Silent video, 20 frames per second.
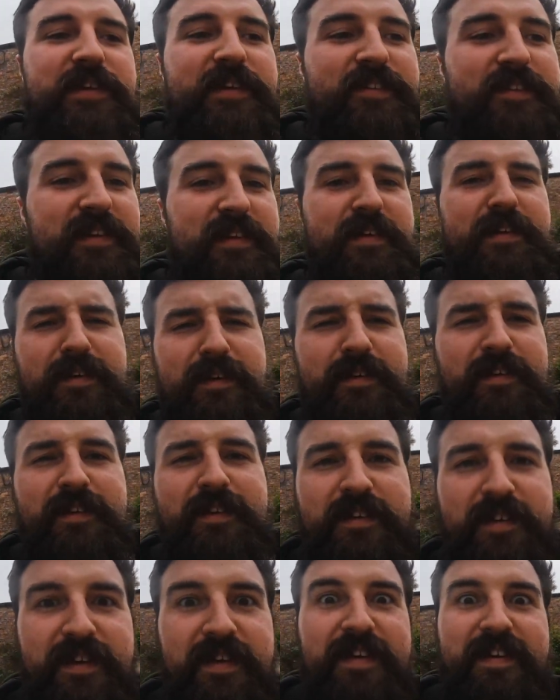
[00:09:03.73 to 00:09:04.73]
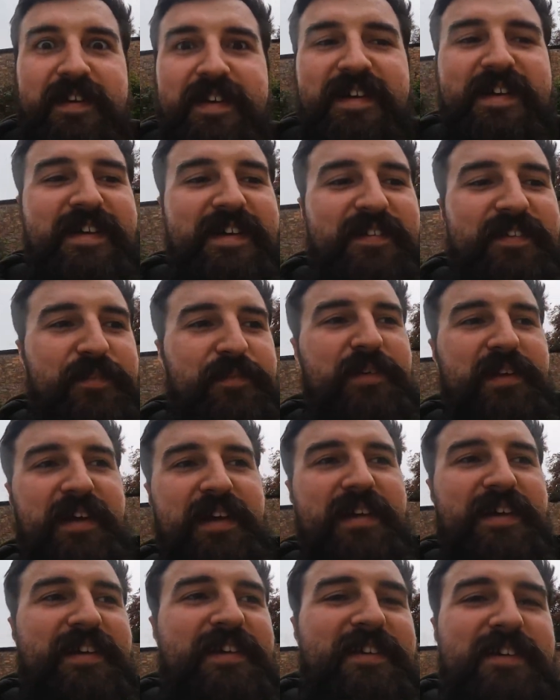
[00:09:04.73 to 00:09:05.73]
And I was like, "Oh yeah, flipping
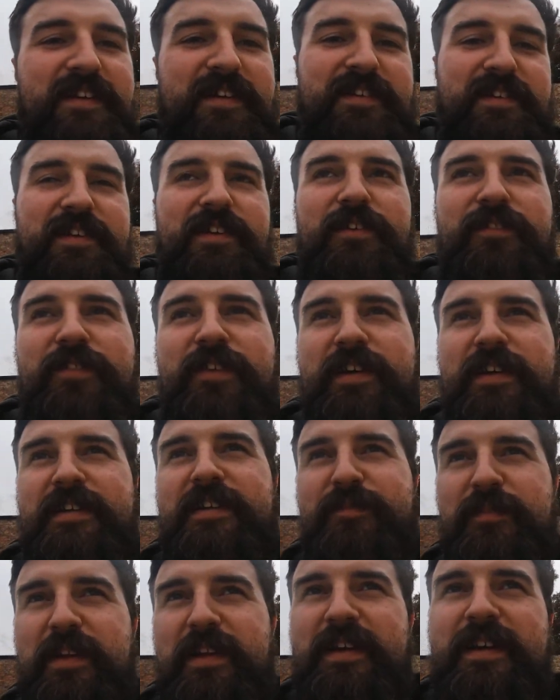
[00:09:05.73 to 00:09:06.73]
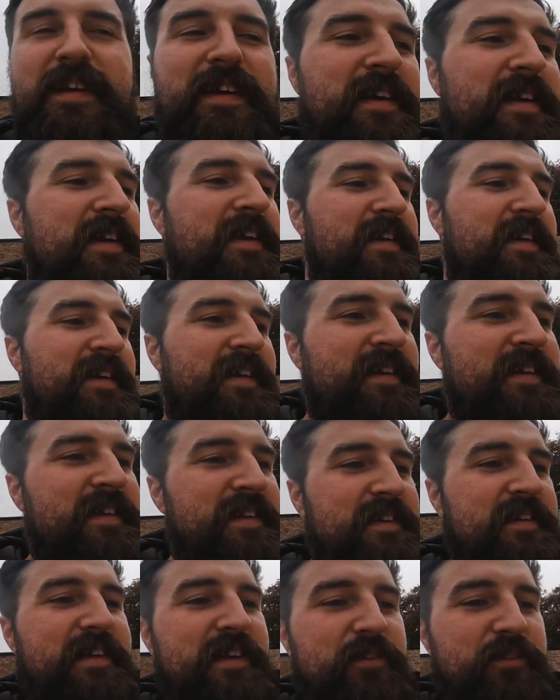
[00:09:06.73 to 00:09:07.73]
it." They look very similar.
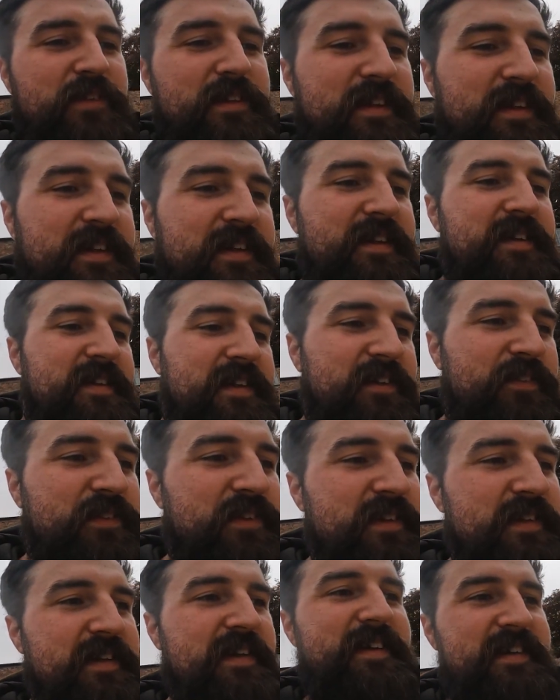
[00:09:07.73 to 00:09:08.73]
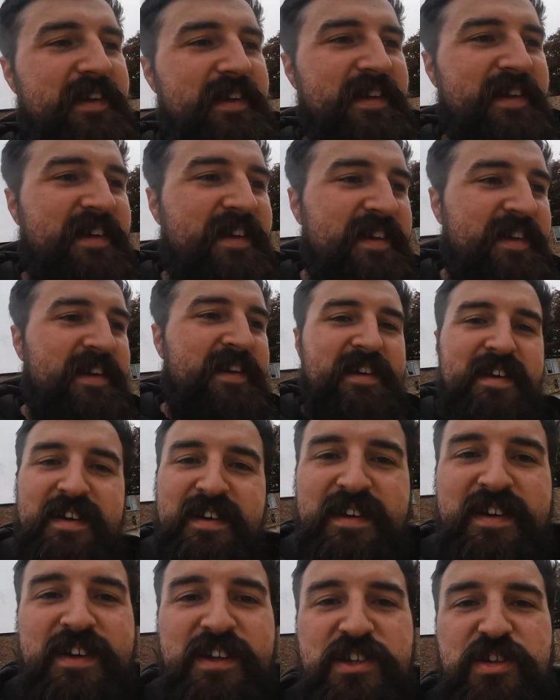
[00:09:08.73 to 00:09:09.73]
So that was a
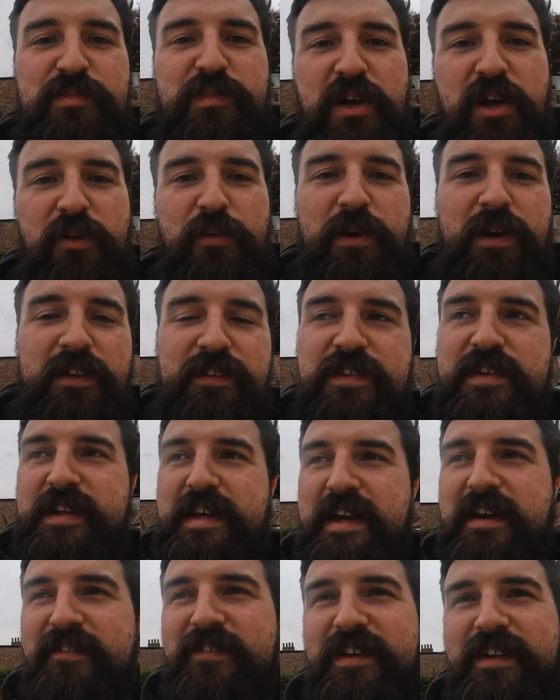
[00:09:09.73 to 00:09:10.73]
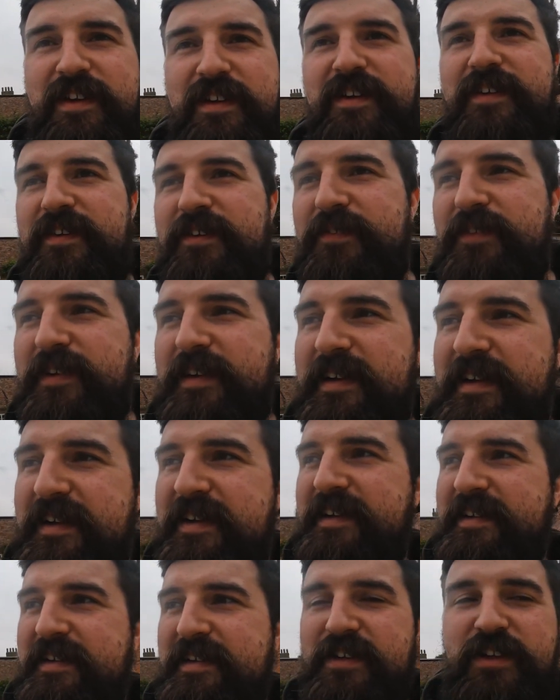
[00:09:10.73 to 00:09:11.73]
small world scenario
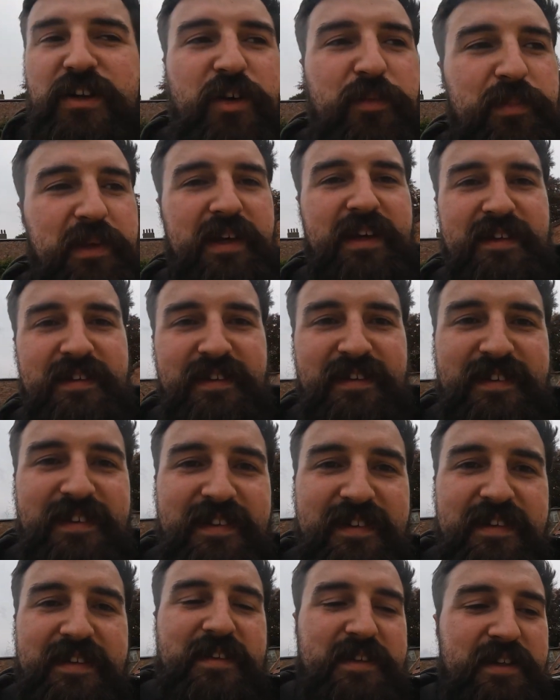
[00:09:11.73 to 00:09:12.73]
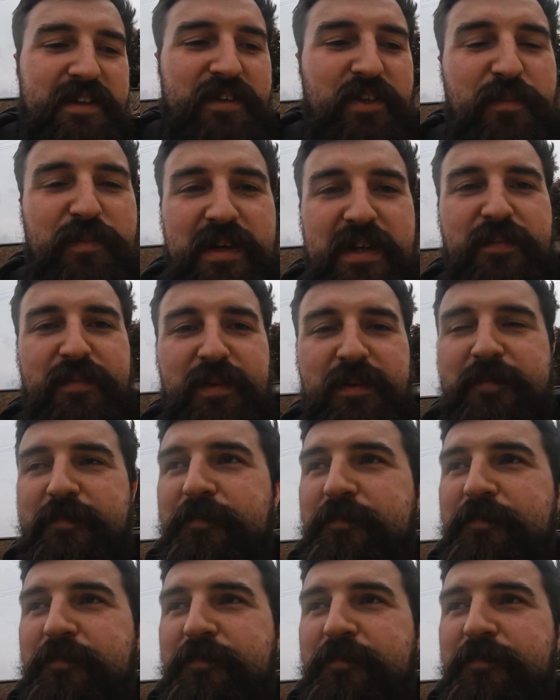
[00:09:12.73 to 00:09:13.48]
where you go places and you know people.